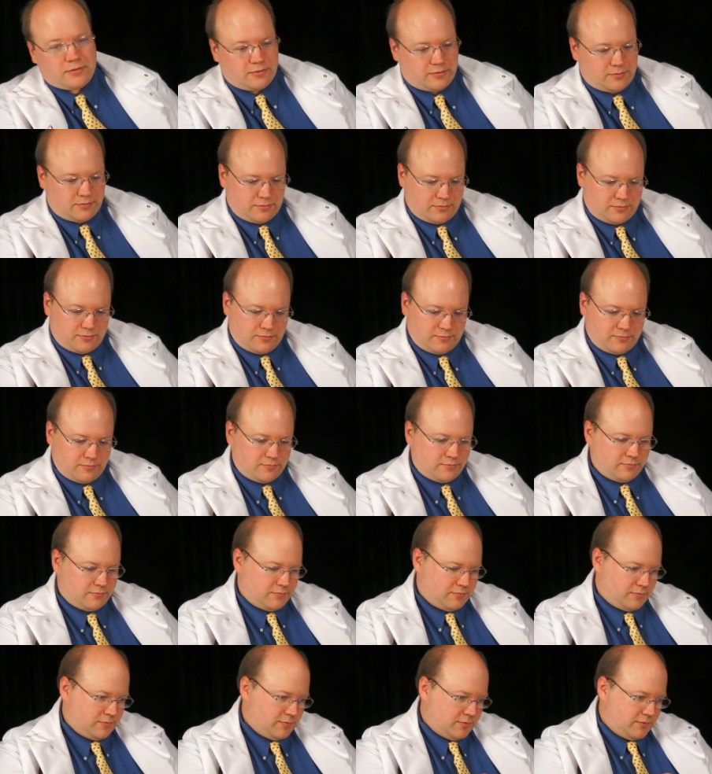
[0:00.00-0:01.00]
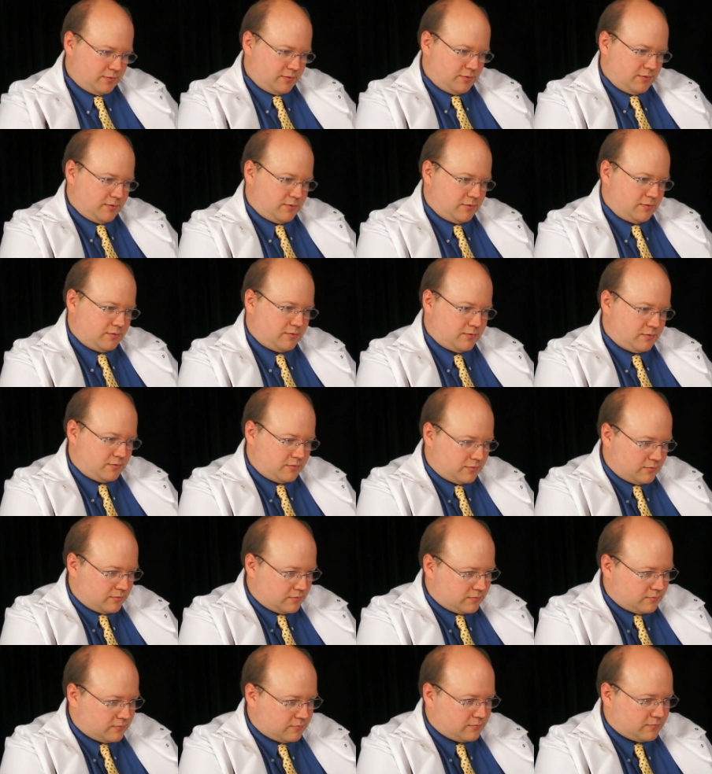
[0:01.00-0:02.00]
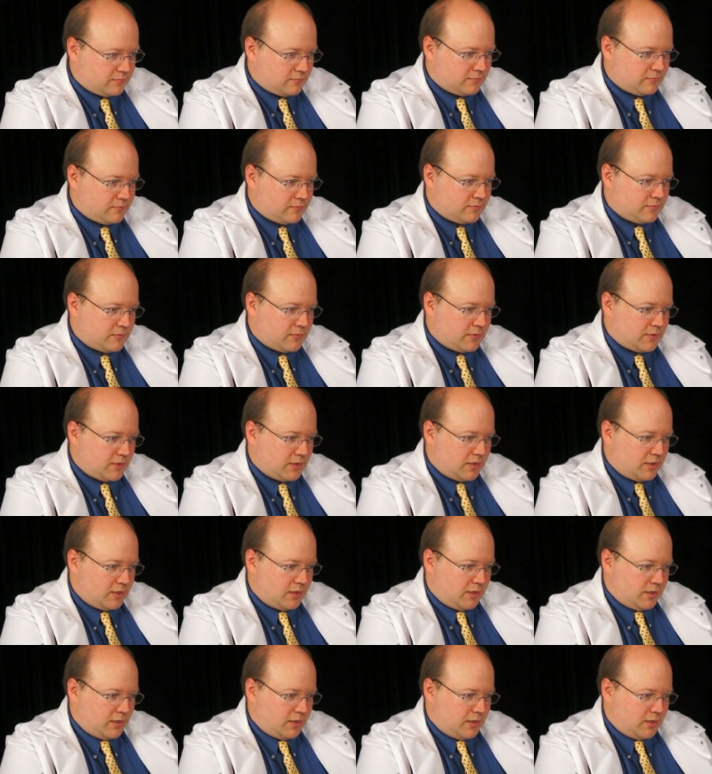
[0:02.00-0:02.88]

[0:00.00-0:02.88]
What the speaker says: Nobody speaks.